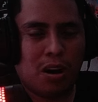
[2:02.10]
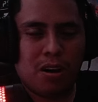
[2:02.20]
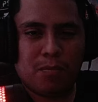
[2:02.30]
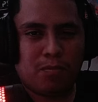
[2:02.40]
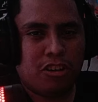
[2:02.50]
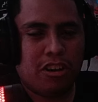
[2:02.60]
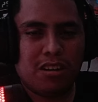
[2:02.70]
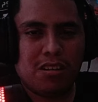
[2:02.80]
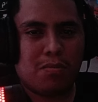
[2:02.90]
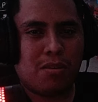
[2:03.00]

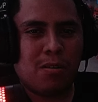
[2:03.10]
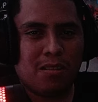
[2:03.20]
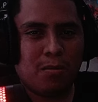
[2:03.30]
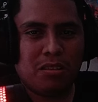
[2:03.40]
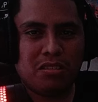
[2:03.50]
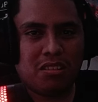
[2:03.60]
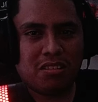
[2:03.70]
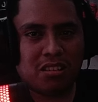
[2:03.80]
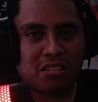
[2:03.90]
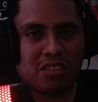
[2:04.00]
Chica, bro? What is this
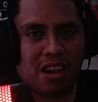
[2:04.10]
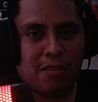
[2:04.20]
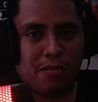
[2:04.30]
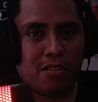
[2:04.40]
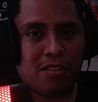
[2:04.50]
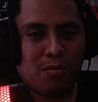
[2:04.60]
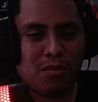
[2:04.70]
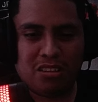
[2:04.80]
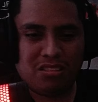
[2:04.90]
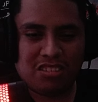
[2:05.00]
design for her?
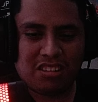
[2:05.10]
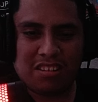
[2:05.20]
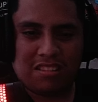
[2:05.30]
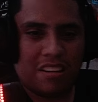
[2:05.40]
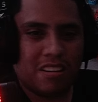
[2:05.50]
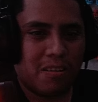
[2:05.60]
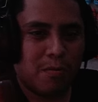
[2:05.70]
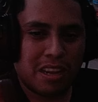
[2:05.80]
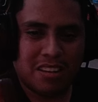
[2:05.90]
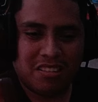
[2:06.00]
Let's just continue,
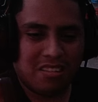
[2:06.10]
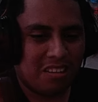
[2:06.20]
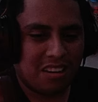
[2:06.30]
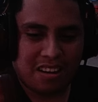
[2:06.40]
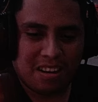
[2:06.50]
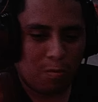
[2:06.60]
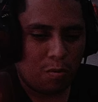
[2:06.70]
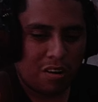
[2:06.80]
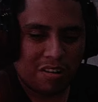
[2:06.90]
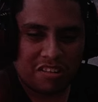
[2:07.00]
man. This is gonna get
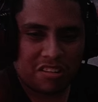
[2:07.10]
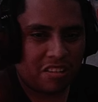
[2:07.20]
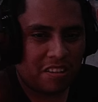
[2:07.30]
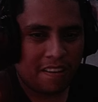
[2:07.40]
worse. Okay,